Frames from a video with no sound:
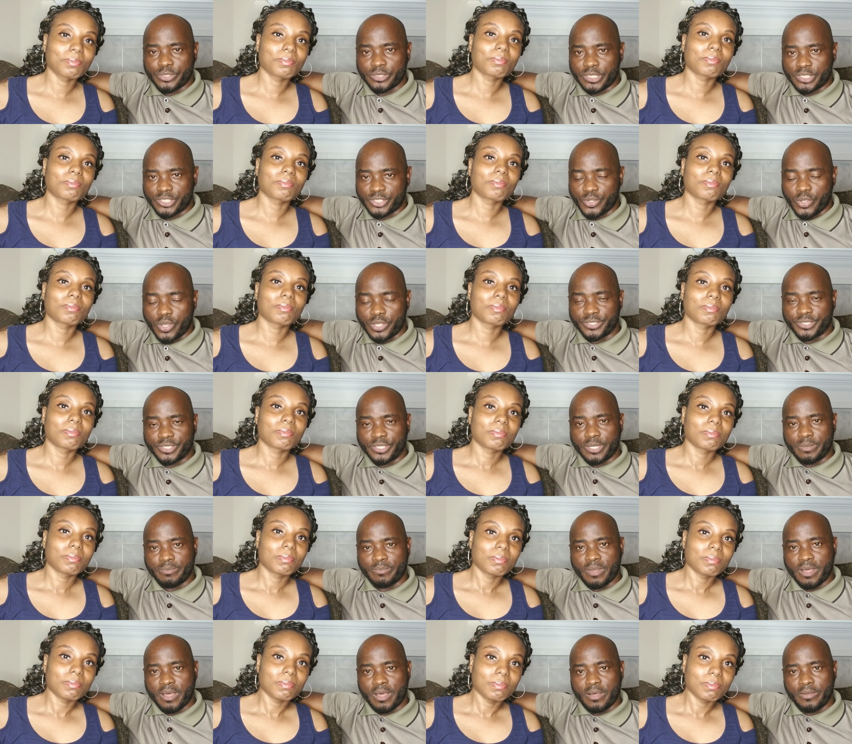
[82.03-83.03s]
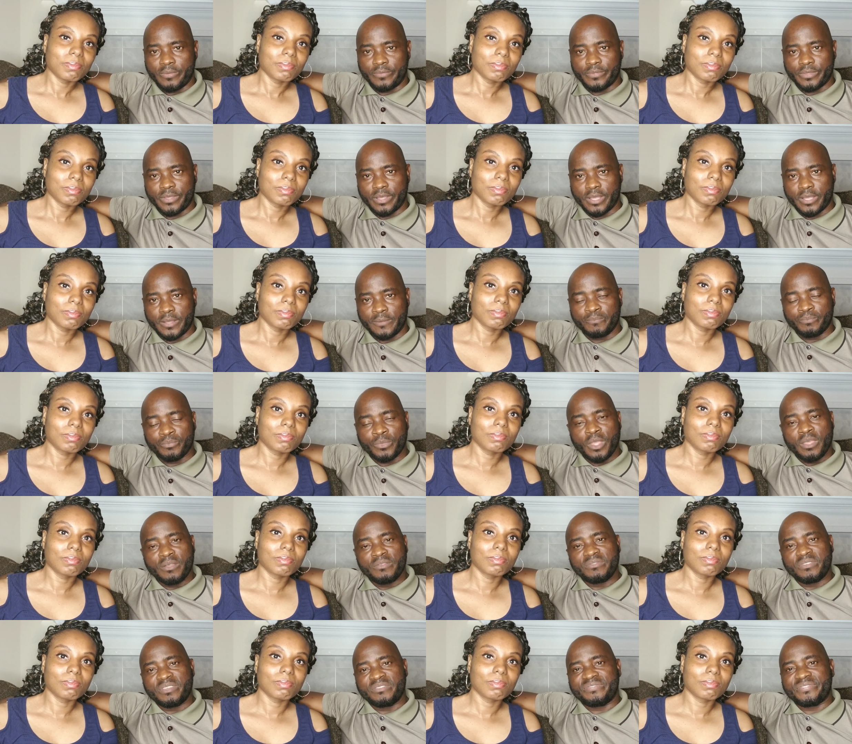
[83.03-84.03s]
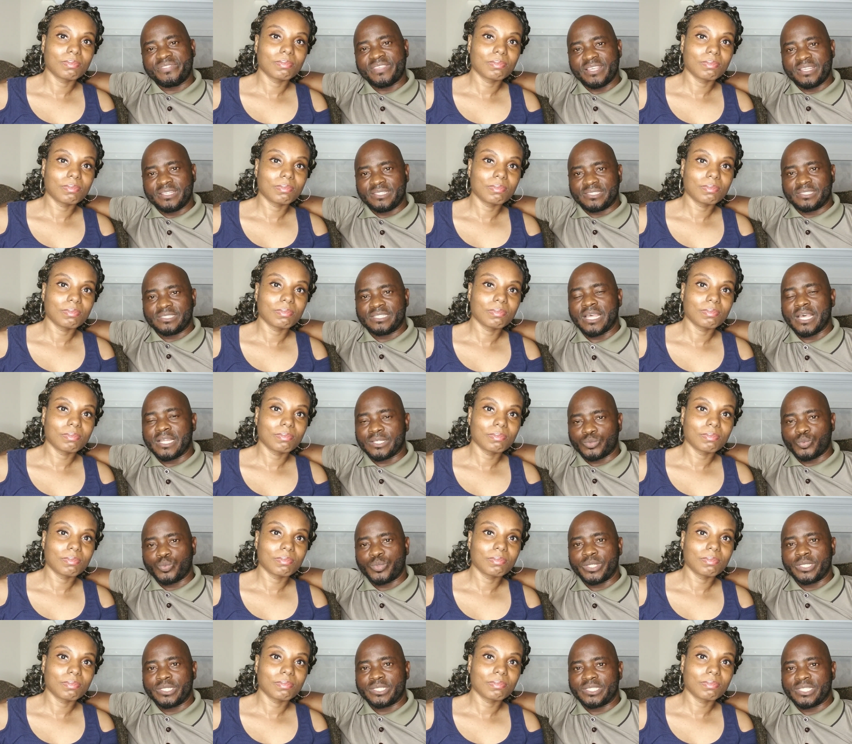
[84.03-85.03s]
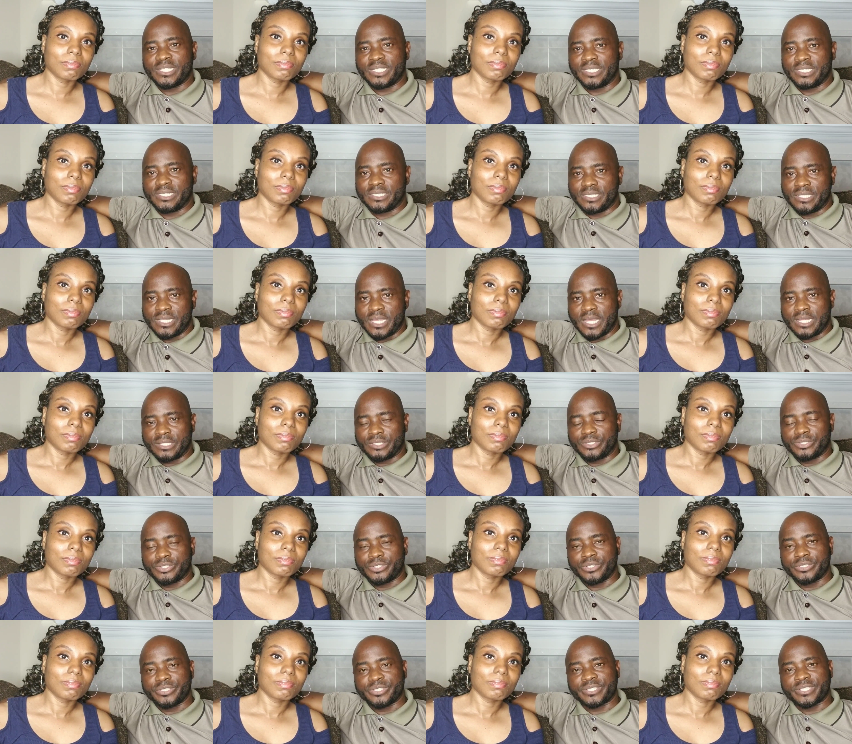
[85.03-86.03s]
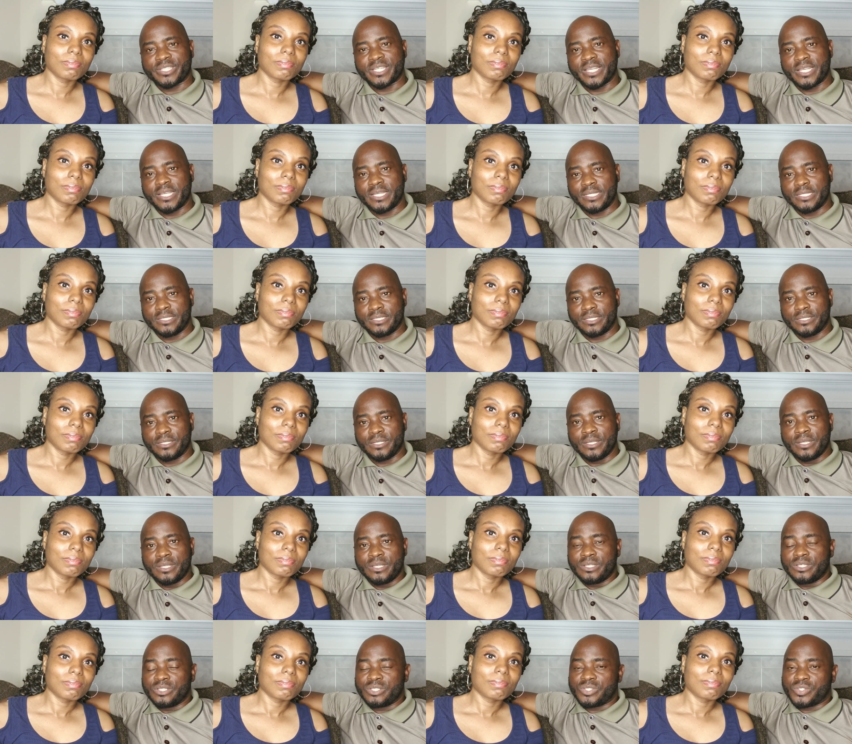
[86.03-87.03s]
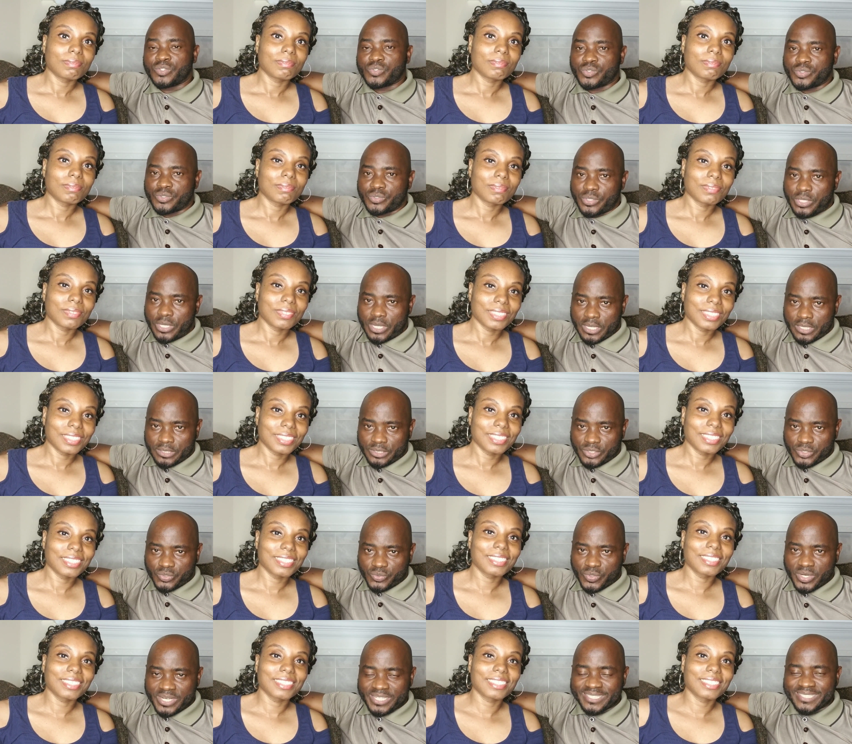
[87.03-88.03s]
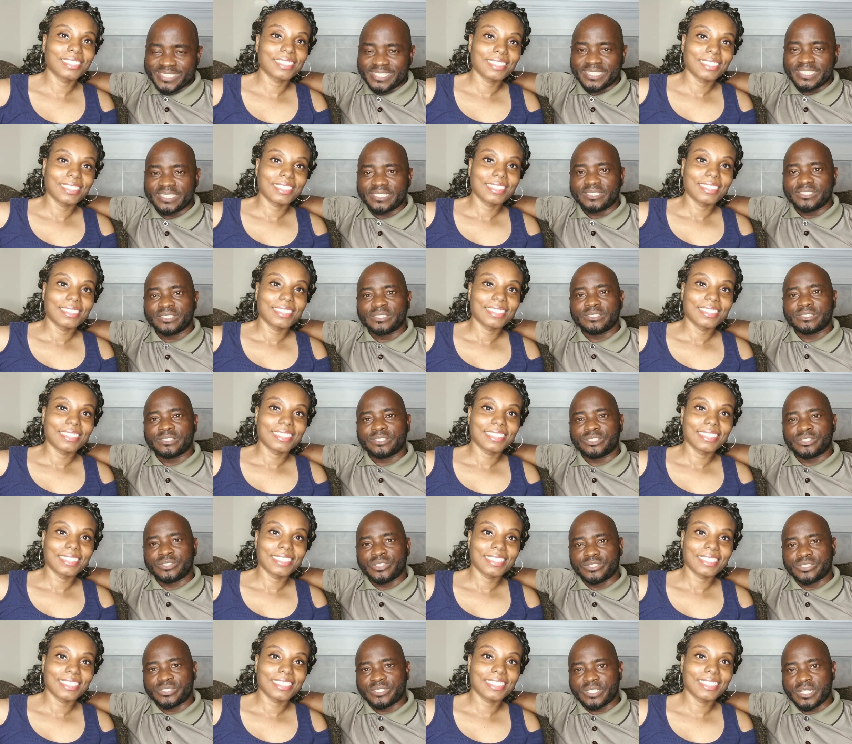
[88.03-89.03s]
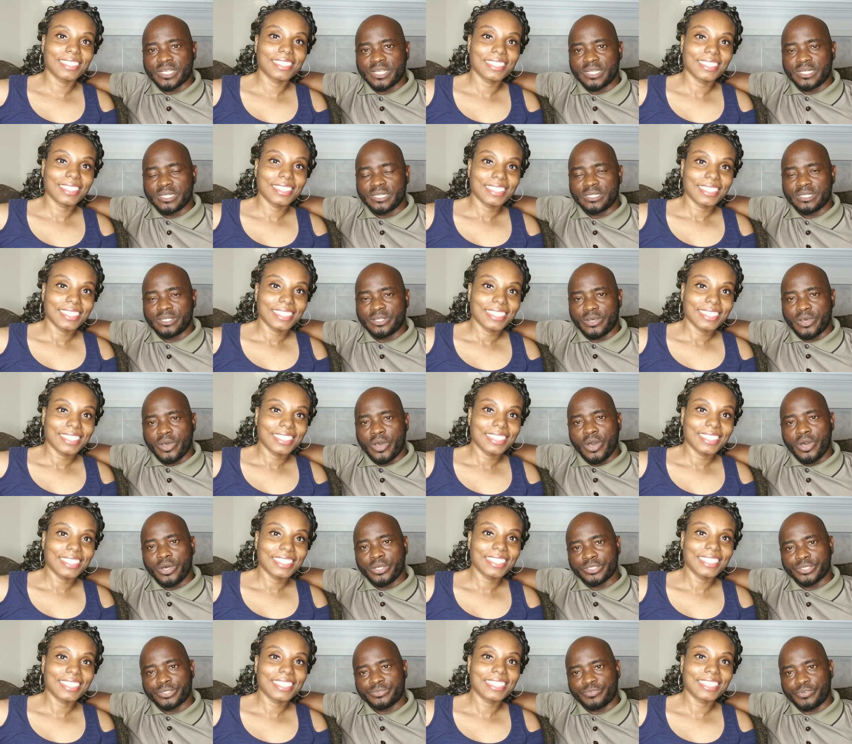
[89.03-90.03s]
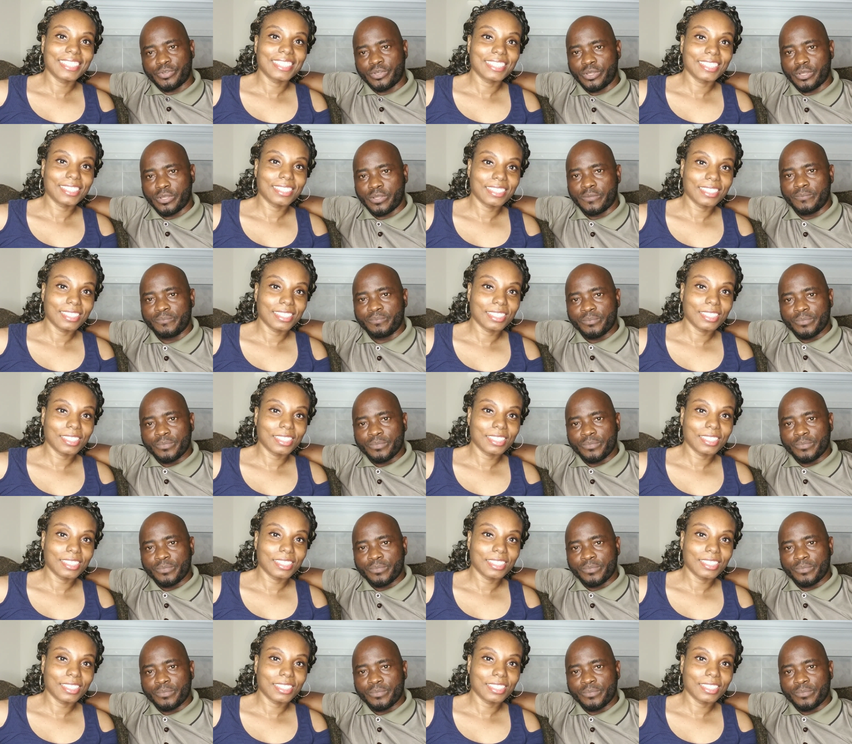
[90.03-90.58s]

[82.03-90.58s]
Speaker 1: discussing about uh, the things that we did that sustained uh, strengthened sustained us for